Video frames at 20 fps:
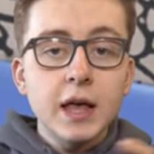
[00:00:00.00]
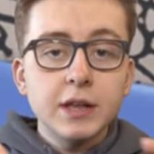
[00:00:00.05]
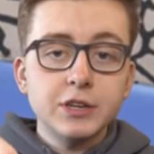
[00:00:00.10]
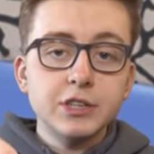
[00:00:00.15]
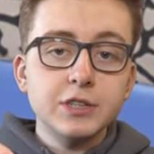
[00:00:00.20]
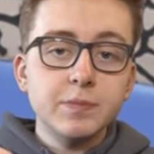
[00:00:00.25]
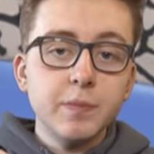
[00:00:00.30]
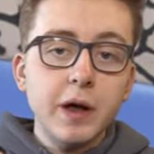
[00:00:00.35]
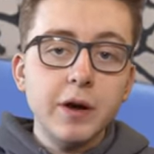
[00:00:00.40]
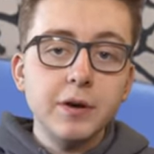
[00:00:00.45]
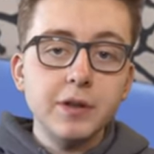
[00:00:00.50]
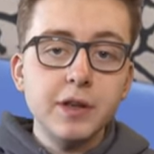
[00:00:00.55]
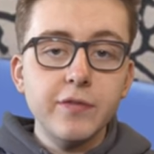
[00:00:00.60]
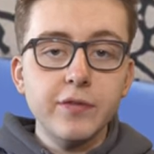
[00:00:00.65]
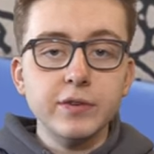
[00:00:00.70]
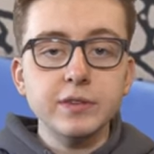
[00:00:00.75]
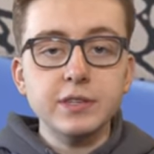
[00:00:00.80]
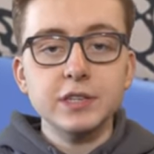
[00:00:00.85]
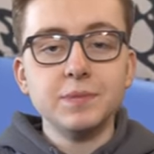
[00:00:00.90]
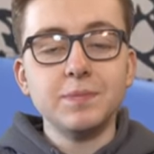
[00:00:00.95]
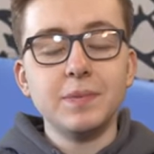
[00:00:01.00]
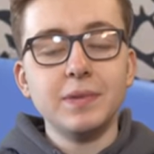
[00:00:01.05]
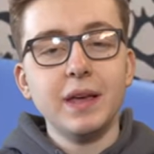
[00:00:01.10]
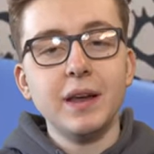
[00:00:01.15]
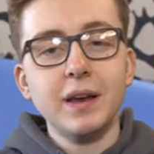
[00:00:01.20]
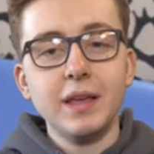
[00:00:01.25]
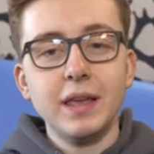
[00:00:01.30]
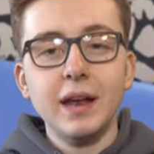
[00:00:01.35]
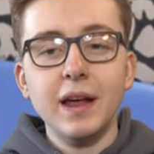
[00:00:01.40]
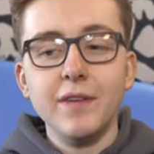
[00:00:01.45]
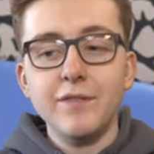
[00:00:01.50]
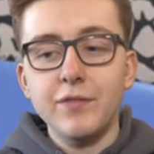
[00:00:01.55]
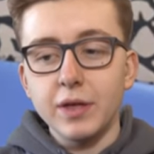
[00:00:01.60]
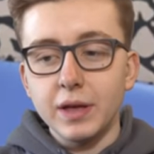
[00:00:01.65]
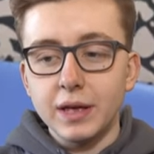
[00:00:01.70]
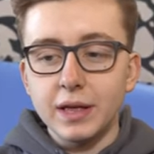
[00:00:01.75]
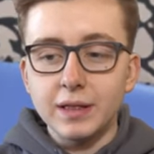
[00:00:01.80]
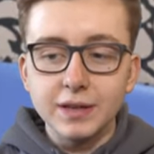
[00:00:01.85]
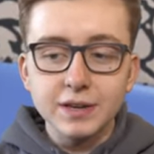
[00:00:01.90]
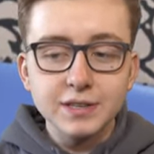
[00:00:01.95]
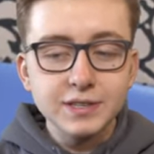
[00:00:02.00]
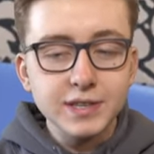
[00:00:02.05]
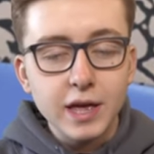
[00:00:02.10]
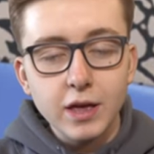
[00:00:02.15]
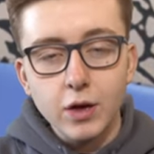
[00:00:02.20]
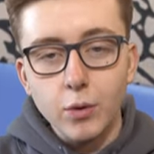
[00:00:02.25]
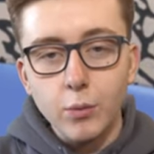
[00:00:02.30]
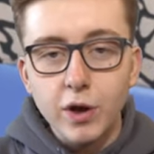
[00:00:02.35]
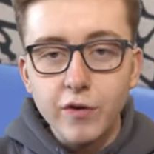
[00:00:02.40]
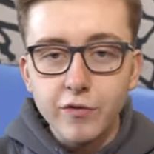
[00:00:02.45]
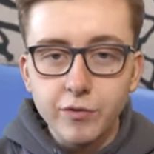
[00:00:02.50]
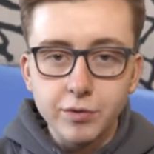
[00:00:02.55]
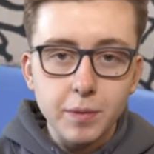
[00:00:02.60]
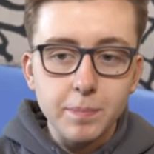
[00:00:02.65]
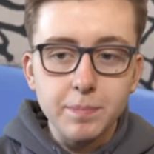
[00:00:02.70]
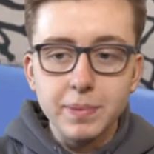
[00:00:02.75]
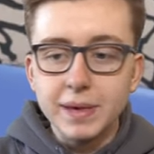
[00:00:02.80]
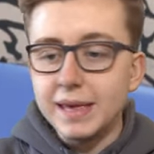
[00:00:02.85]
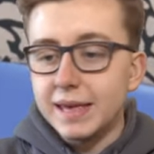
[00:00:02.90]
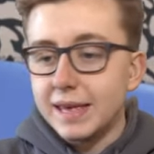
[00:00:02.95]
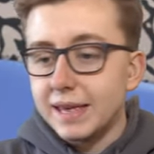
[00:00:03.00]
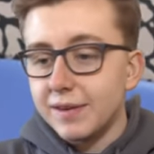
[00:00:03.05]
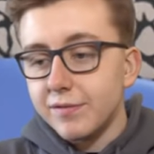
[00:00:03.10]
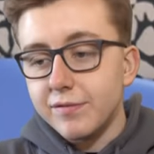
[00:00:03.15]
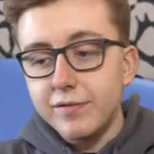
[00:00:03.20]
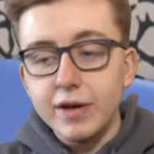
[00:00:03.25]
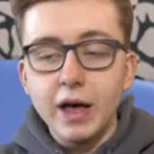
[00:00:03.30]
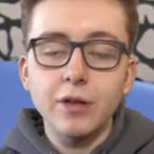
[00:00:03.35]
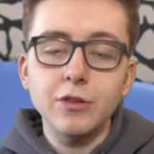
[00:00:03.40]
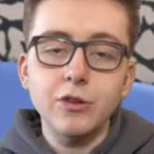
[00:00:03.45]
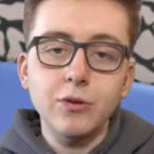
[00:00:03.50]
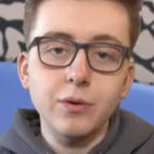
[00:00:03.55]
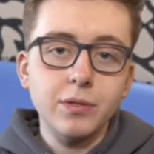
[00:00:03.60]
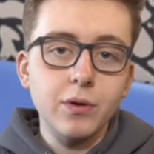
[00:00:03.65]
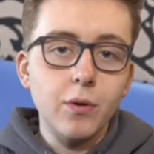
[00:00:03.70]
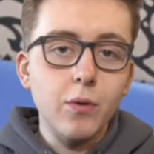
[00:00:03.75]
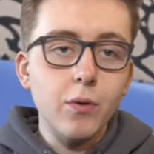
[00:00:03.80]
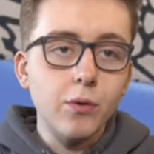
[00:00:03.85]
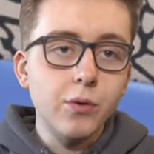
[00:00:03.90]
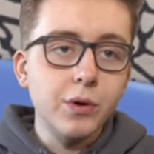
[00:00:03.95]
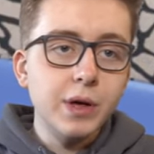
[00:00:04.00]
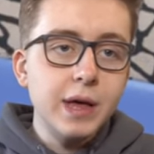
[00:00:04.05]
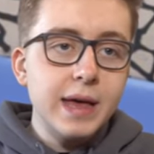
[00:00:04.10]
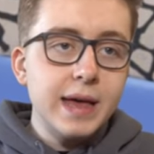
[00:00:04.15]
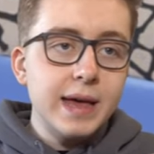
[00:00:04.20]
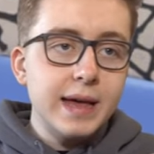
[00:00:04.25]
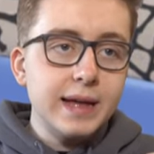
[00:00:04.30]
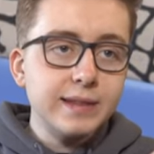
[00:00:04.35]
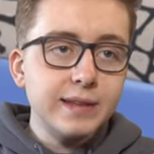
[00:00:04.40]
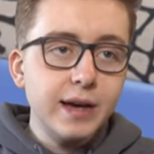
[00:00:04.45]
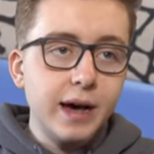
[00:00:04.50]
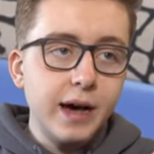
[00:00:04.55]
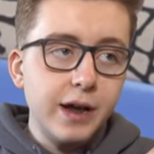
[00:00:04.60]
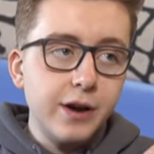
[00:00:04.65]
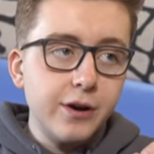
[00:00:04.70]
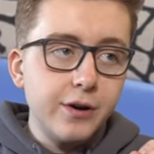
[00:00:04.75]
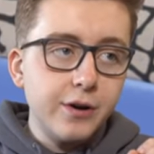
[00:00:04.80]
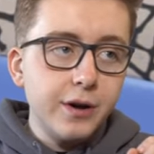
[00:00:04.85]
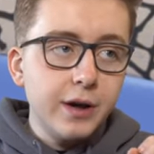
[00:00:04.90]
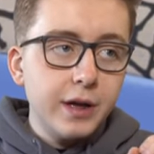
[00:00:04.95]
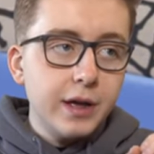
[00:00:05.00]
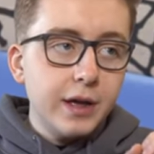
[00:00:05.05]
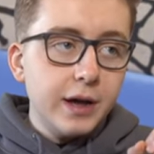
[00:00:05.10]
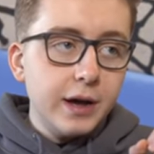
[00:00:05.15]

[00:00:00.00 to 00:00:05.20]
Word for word: just minor differences, but then again, I feel like it does take away from the PE value and the whole entire